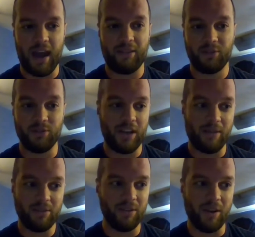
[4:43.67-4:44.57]
after
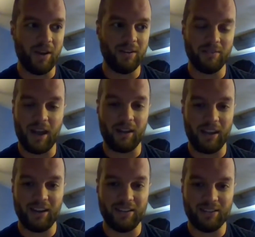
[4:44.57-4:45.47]
jamming the gun and
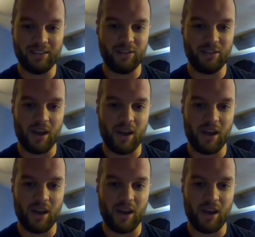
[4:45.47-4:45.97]
not getting a second